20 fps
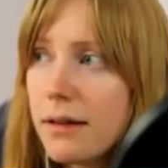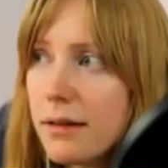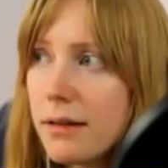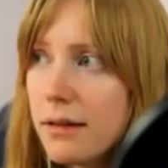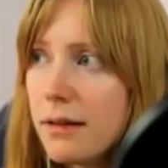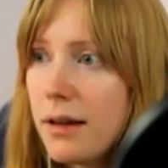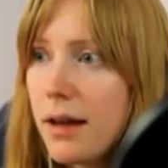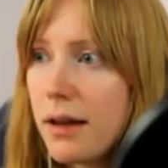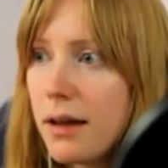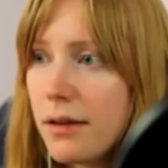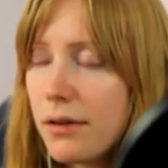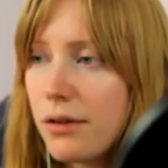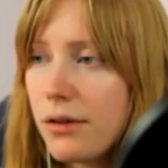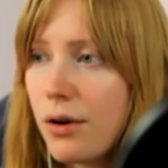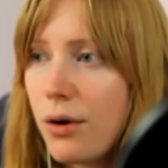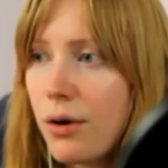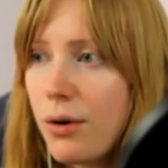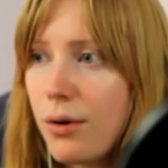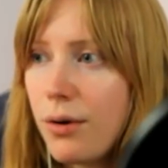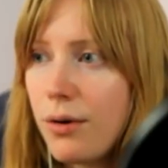yeah.
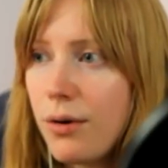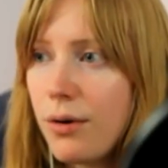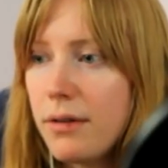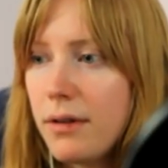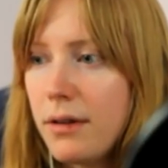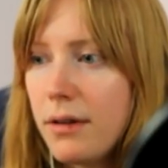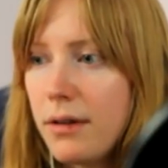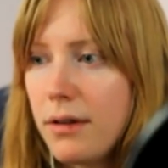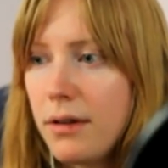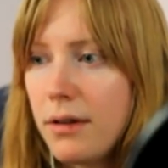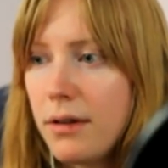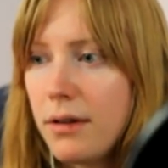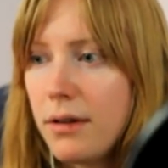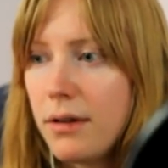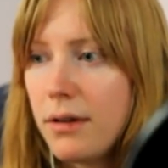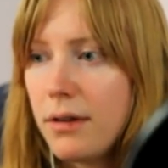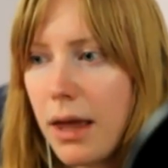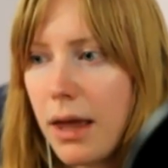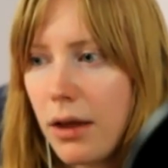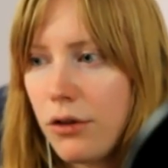So
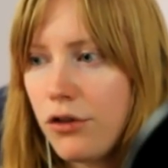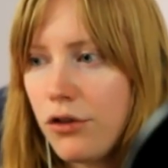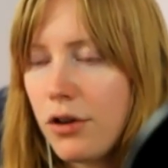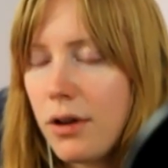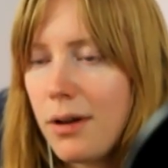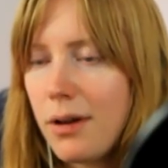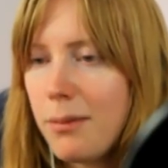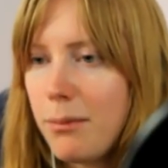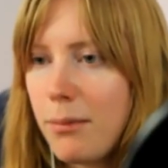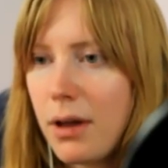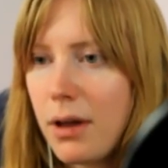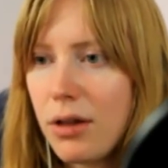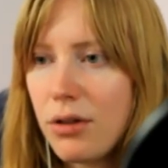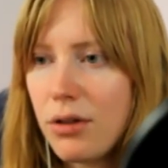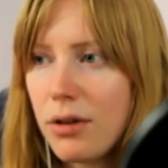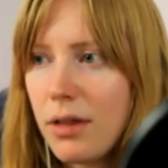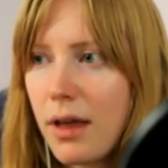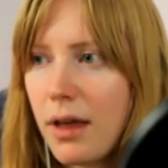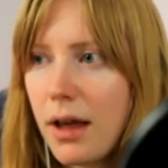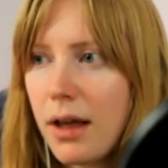Mailchimp,
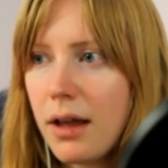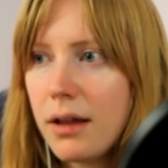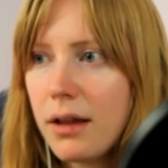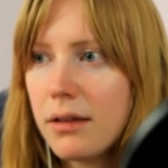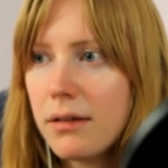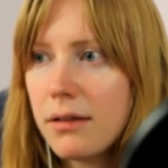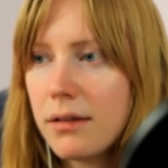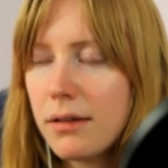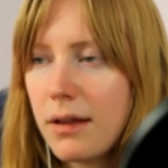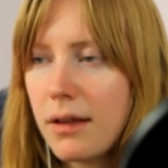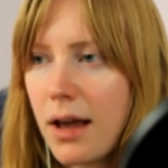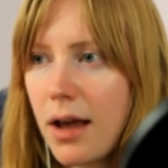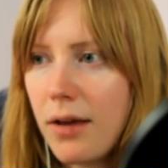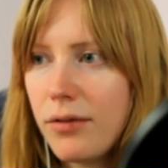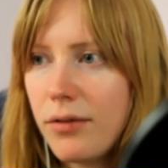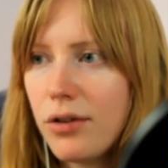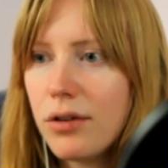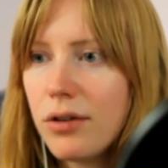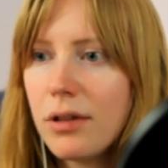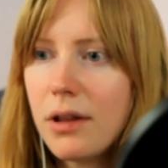MailerLite
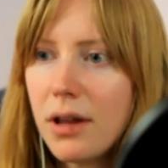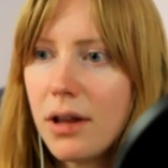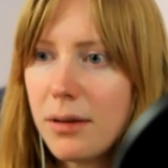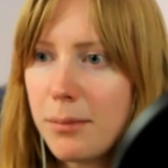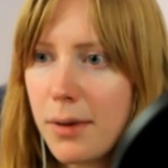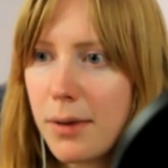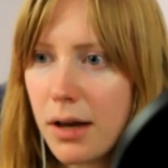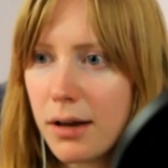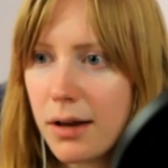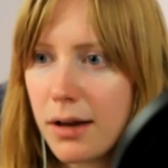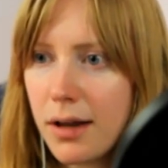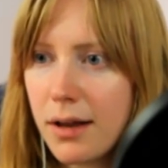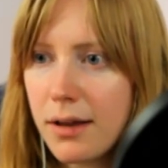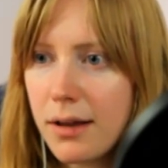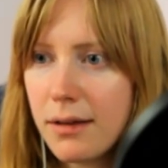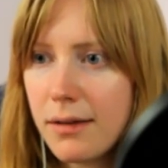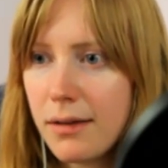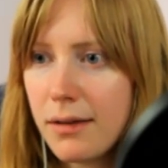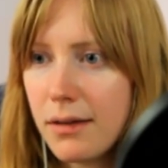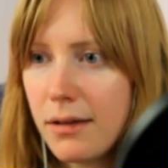have your lead
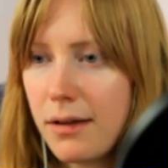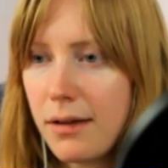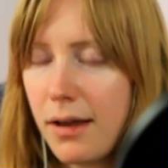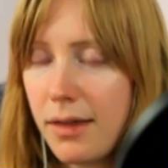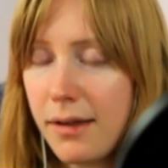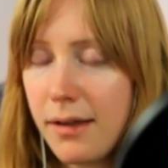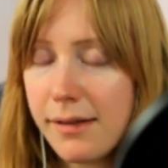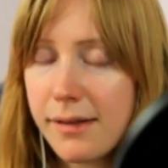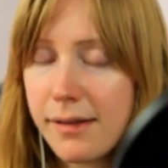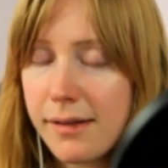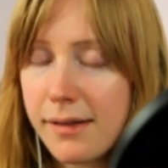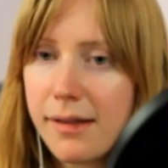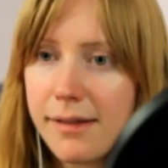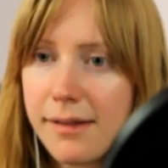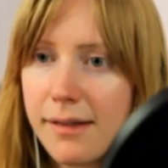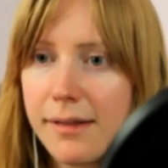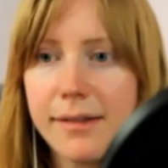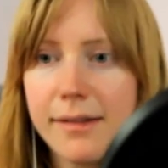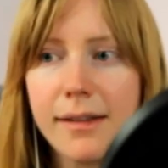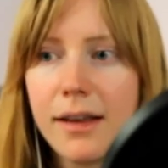magnet in this case,
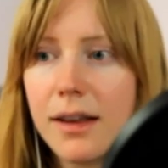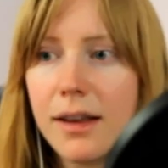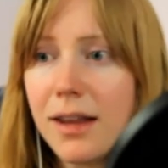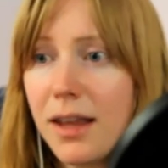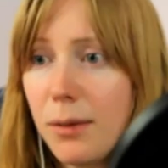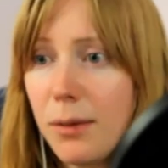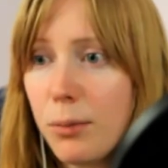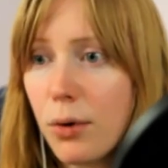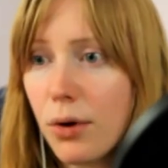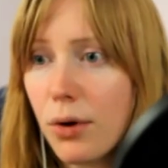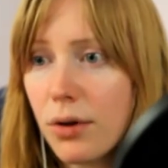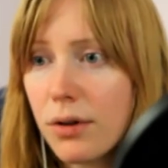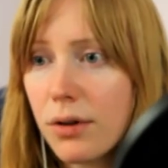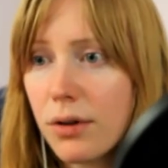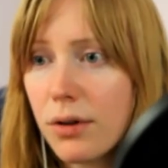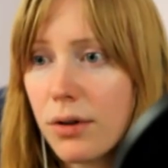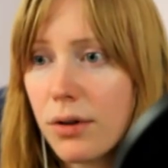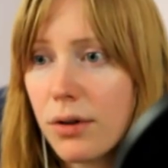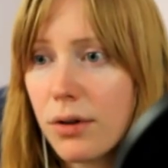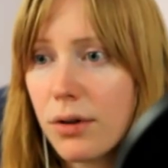let's say an ebook,
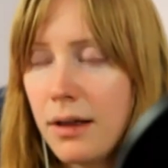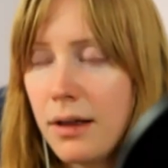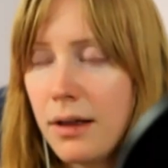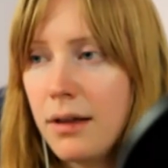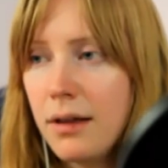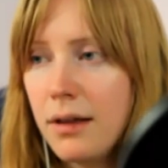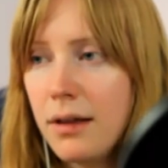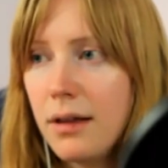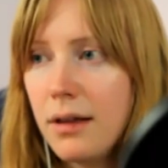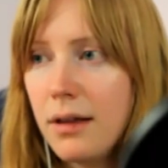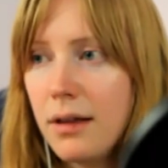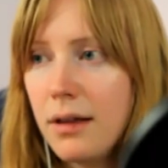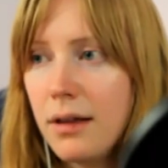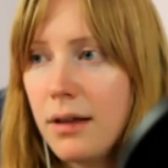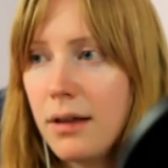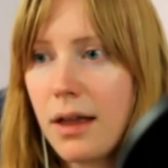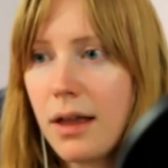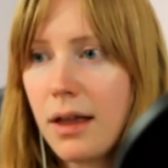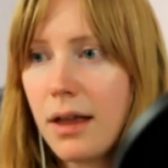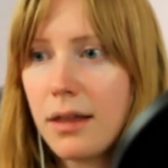uh,
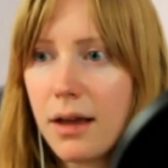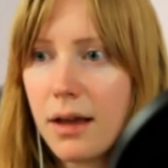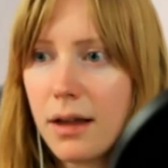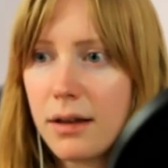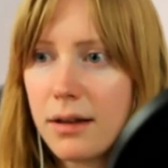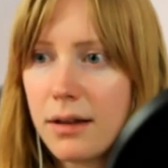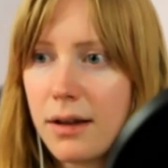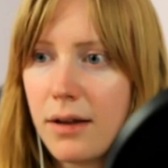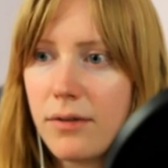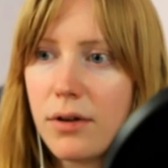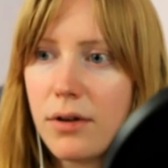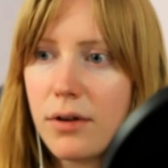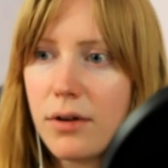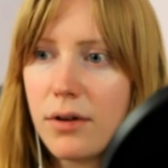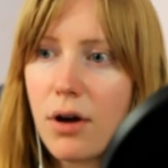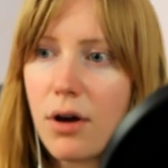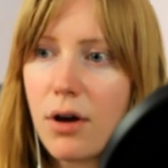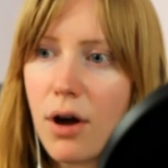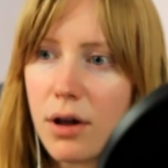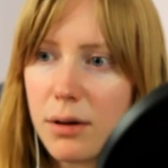and then have an
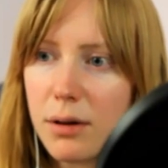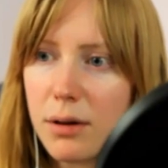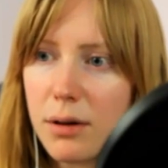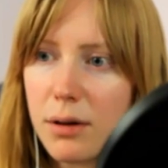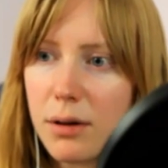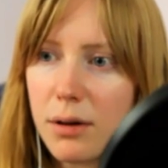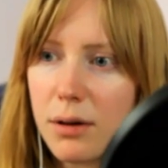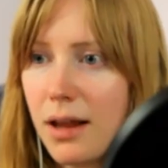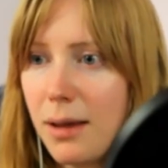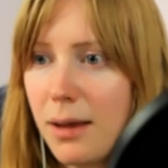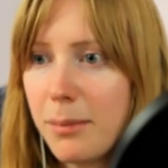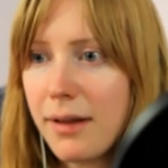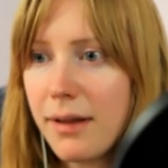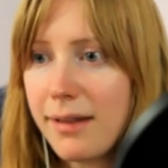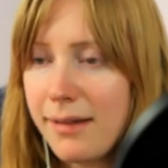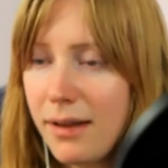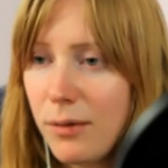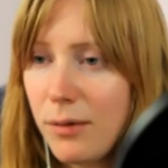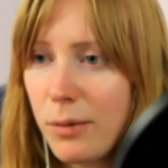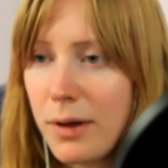automated email
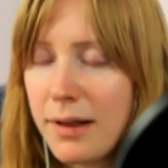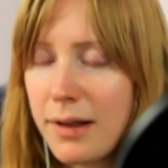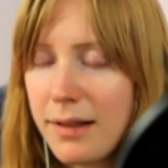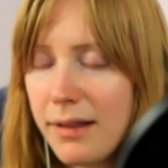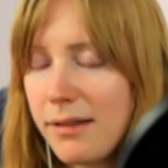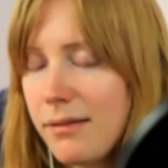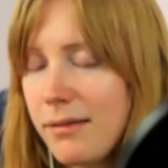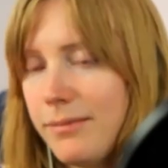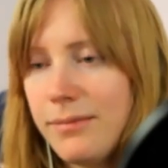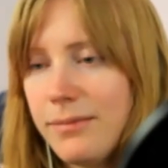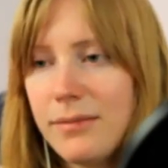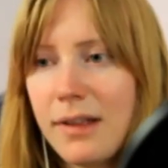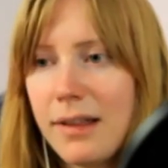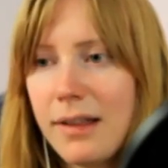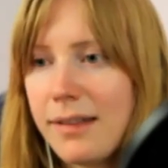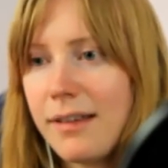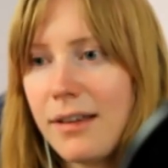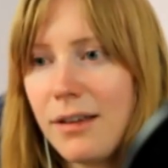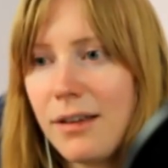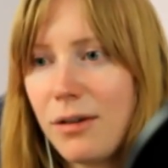sequence. Let's
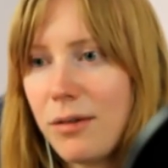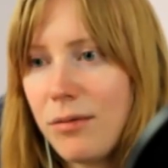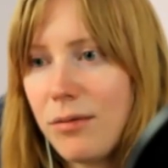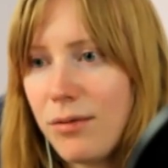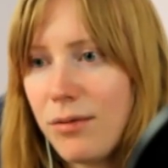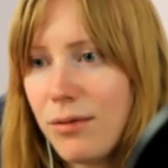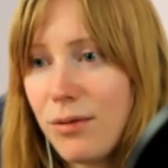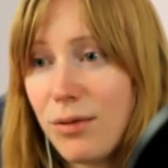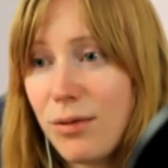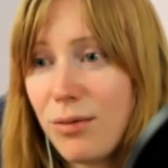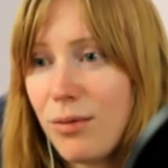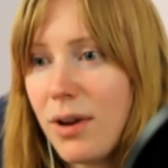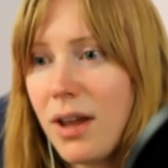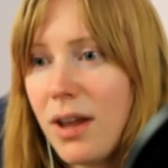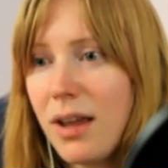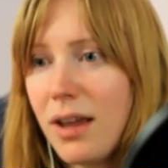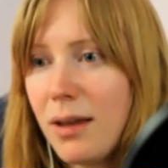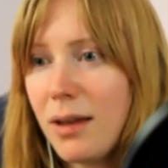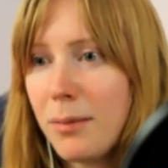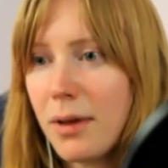say you have
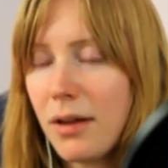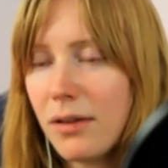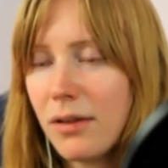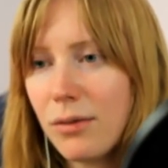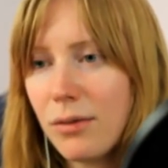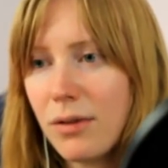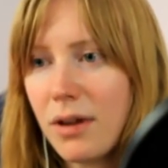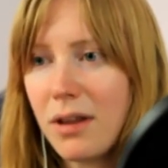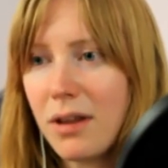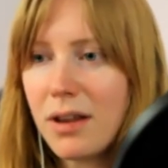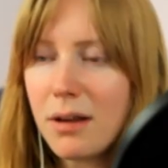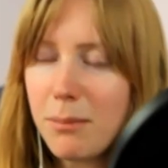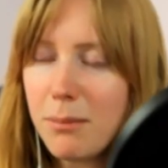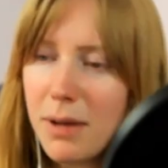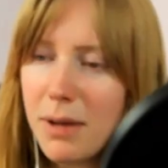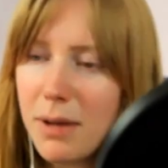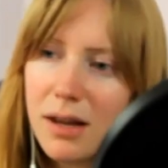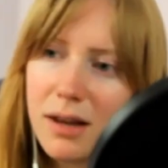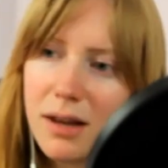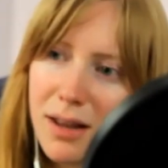three emails an
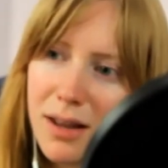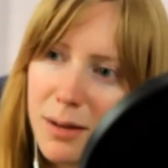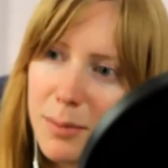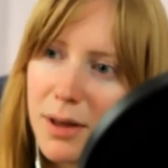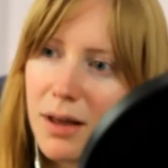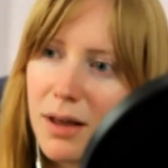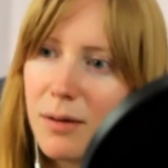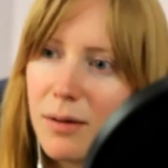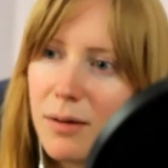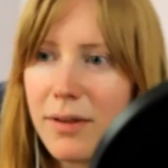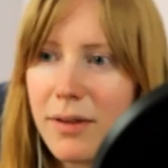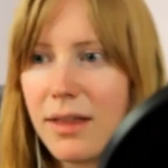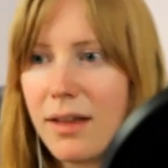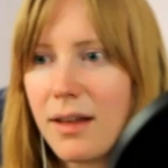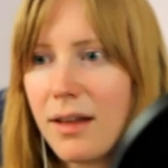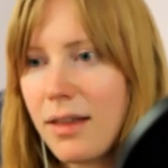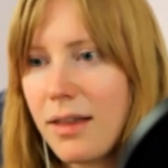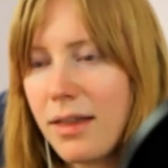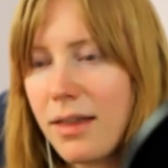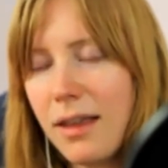immediate email with
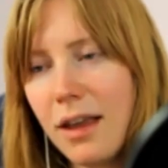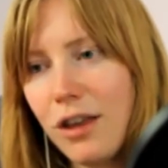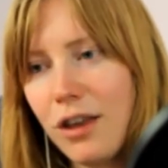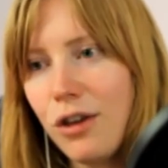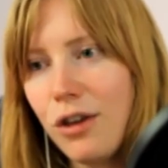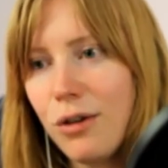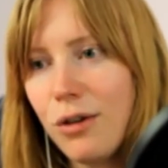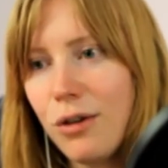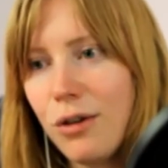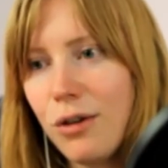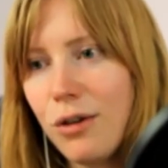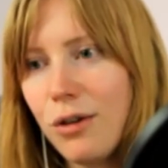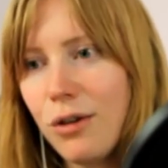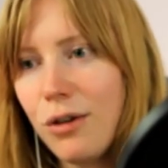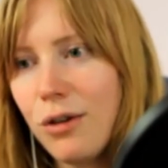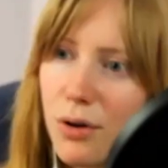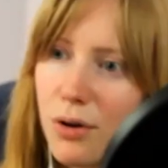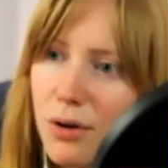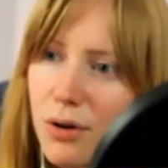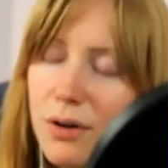a thank you, here's your
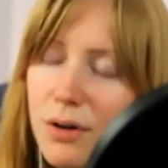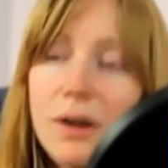book,